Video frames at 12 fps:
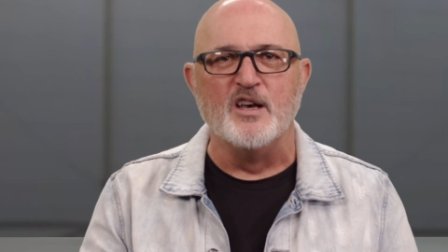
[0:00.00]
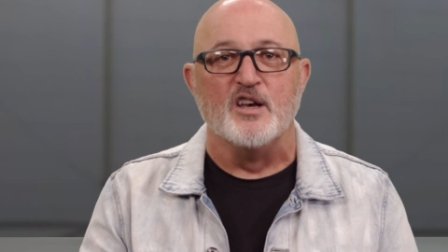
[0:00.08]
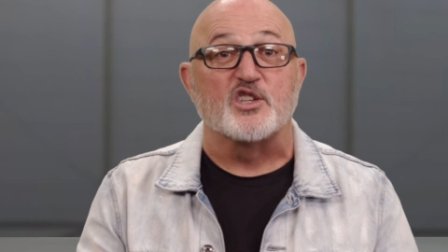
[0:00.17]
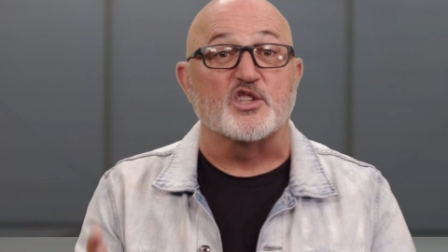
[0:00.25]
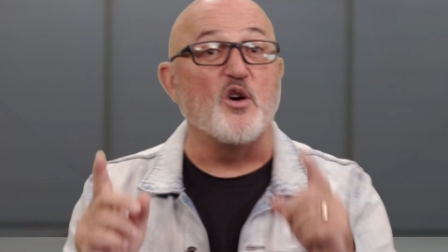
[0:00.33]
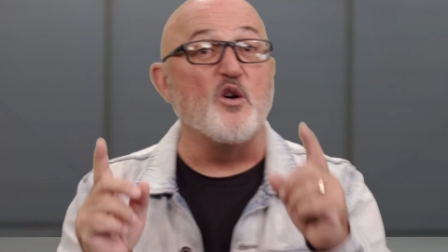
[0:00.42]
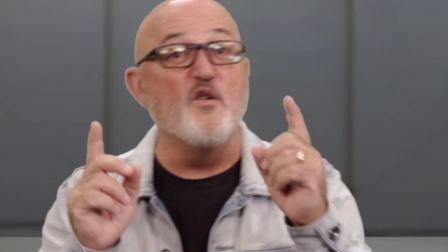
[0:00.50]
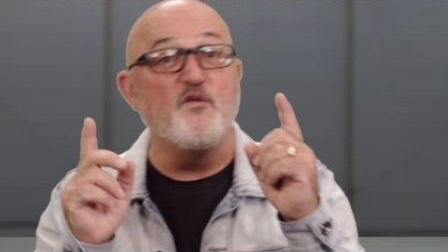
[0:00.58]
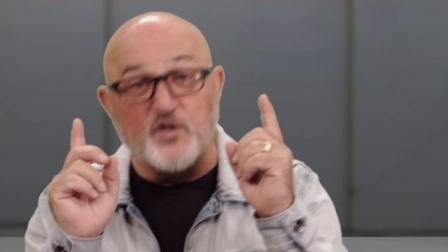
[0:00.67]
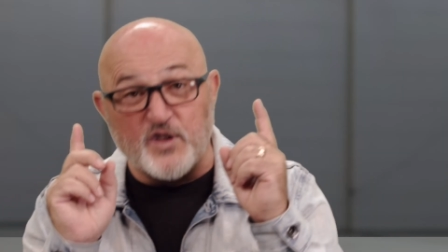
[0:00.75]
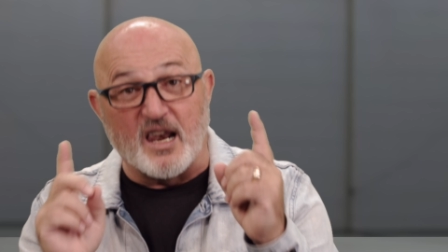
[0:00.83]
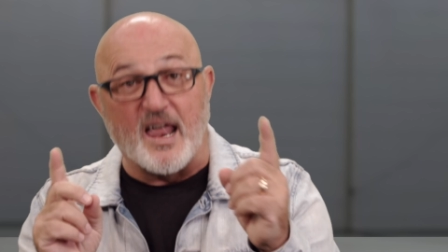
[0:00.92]
so
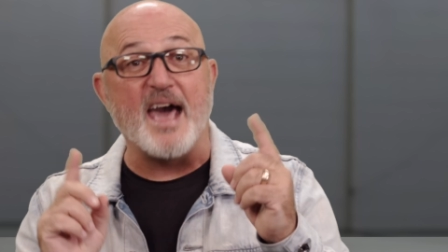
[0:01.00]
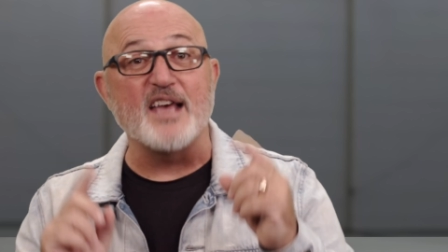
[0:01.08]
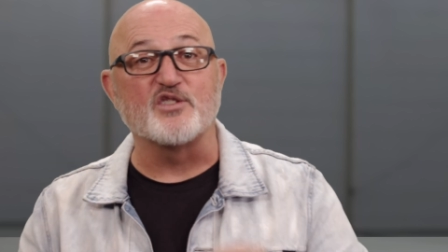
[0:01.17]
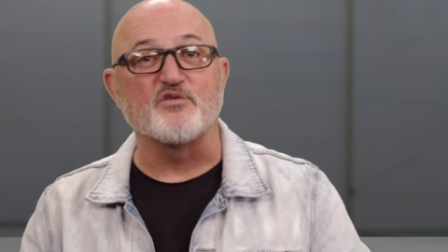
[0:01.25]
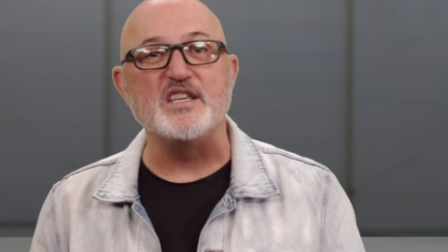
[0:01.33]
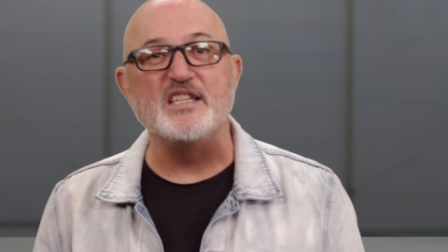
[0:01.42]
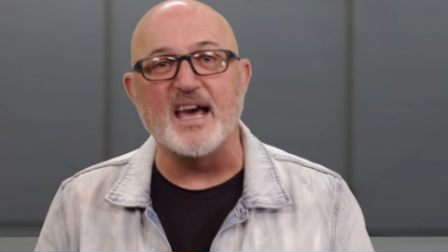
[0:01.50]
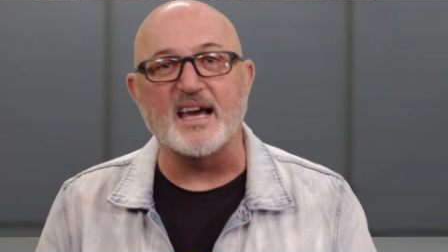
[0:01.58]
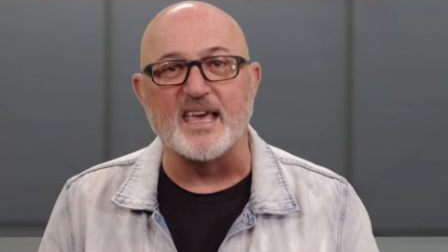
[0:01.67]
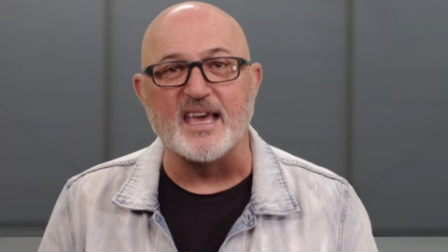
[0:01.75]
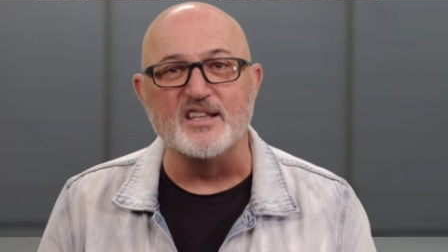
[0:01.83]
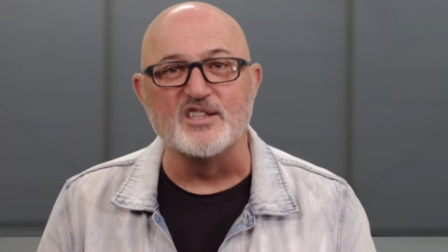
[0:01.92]
for the last three
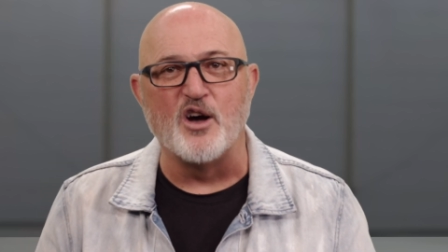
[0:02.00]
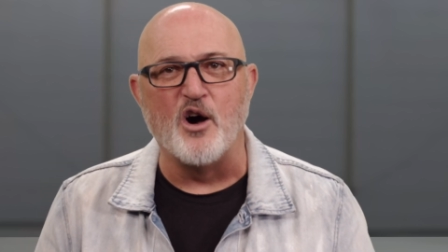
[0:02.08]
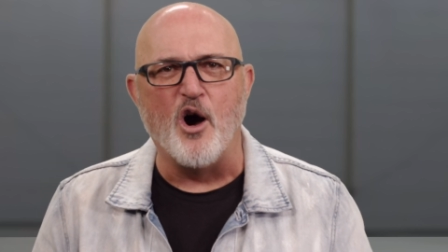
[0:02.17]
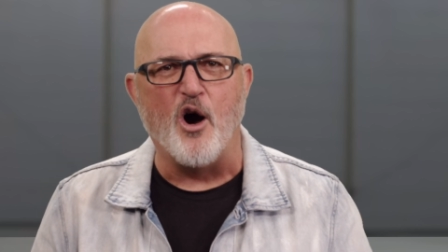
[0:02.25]
decades,